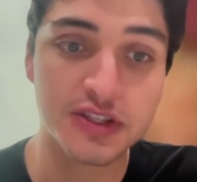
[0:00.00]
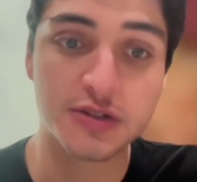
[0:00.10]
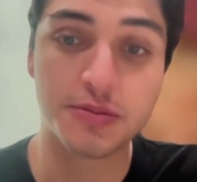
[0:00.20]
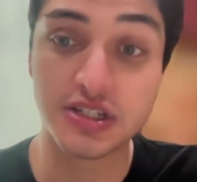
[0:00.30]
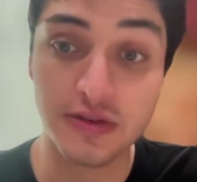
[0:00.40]

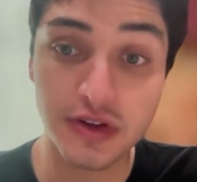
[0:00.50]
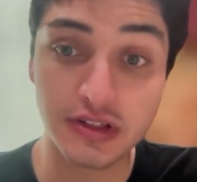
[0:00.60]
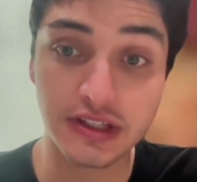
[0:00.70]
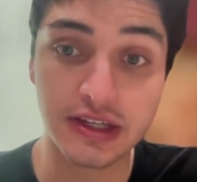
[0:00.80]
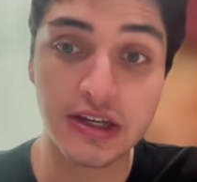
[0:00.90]

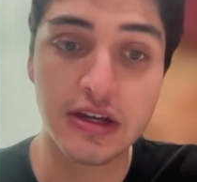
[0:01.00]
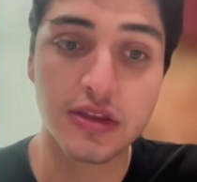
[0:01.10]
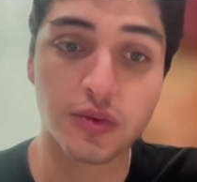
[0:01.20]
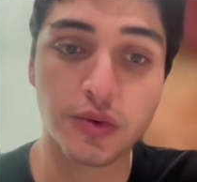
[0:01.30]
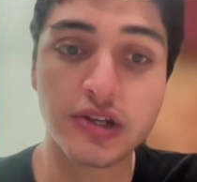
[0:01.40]
specifically
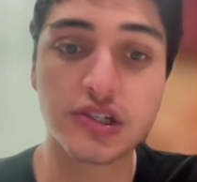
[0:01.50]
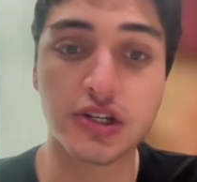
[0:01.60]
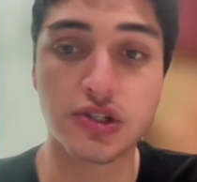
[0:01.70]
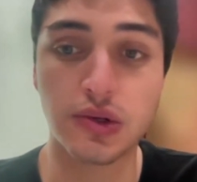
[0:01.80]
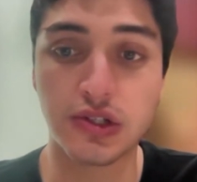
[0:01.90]
the risk
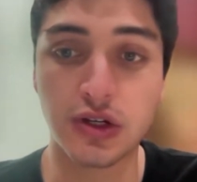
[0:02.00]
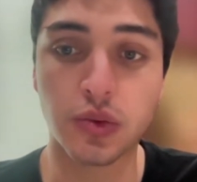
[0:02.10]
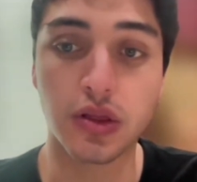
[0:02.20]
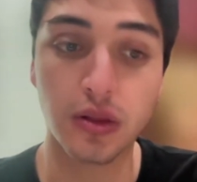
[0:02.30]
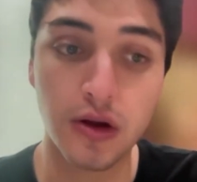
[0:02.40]
associated
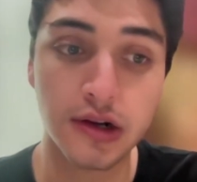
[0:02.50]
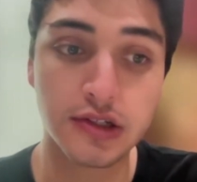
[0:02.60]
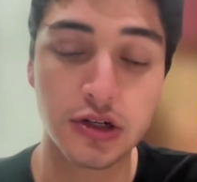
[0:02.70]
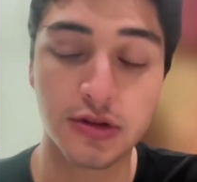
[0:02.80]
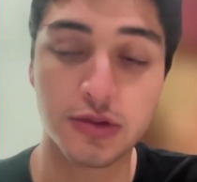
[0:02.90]
with
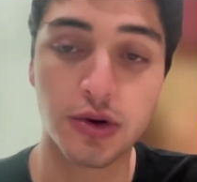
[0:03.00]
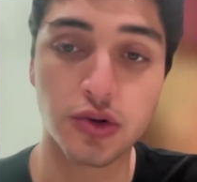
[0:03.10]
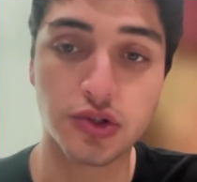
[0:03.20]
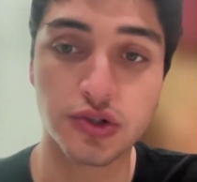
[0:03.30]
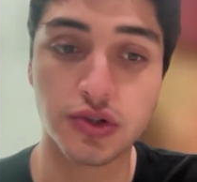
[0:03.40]
long-term
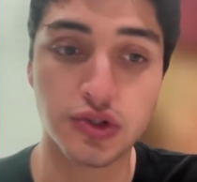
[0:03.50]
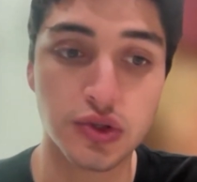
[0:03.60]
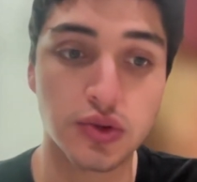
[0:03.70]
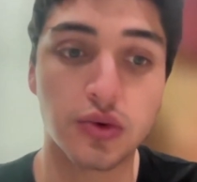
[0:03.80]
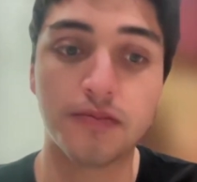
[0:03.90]
exposure
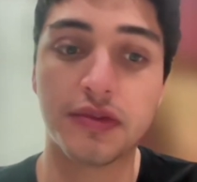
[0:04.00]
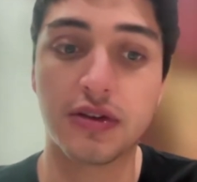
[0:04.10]
to